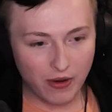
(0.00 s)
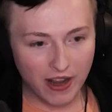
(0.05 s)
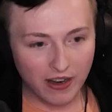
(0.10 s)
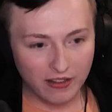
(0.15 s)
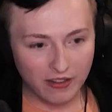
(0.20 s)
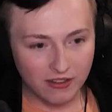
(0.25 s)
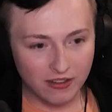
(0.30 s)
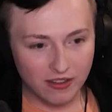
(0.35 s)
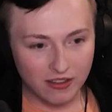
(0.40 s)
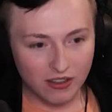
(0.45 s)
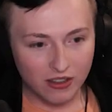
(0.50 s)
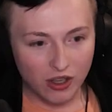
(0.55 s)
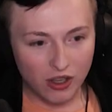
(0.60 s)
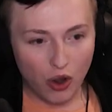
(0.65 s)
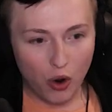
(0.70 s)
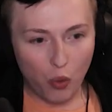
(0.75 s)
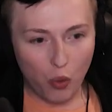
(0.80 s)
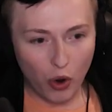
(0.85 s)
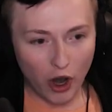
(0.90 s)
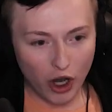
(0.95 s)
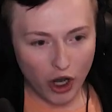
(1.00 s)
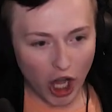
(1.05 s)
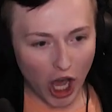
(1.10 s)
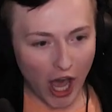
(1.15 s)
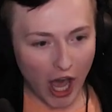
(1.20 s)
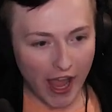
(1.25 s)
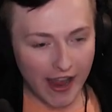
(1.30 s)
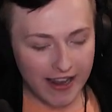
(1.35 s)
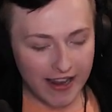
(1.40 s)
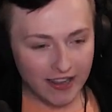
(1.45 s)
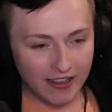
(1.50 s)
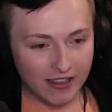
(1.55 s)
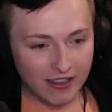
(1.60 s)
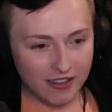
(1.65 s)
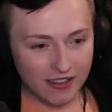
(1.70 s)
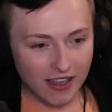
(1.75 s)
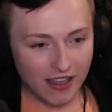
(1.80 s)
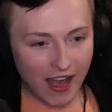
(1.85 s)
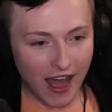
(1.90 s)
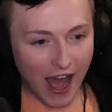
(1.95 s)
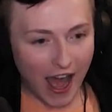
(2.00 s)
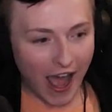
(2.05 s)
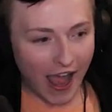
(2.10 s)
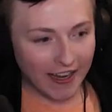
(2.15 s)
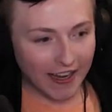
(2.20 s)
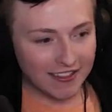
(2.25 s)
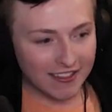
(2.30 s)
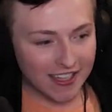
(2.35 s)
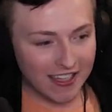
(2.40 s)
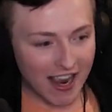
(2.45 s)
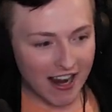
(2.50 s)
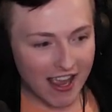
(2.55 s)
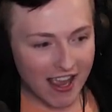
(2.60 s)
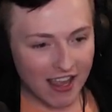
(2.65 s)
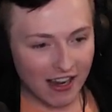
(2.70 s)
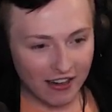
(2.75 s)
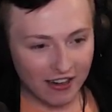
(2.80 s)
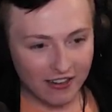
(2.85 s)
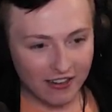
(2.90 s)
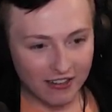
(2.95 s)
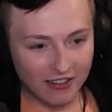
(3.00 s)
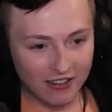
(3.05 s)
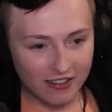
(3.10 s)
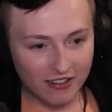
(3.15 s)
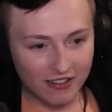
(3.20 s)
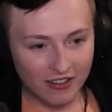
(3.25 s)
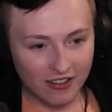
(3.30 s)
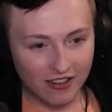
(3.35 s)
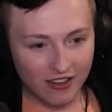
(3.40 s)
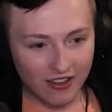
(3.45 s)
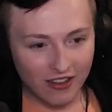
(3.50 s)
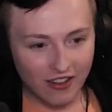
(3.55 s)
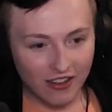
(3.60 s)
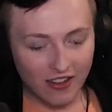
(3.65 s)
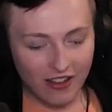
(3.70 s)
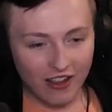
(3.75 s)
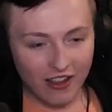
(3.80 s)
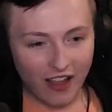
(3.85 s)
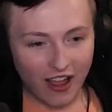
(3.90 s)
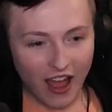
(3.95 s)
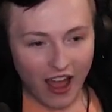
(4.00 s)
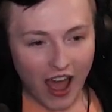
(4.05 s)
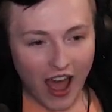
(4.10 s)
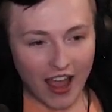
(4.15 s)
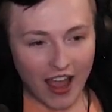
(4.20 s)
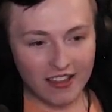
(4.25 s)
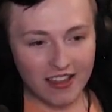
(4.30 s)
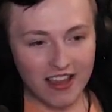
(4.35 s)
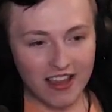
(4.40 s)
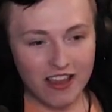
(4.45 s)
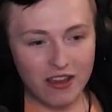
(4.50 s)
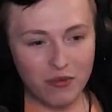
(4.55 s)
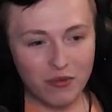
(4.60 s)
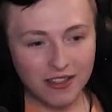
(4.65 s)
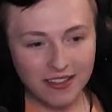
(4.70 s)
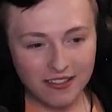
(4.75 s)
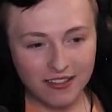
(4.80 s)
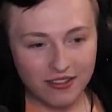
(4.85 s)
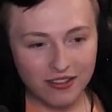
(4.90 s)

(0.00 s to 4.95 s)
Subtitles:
it. We're good. I did it. I think it was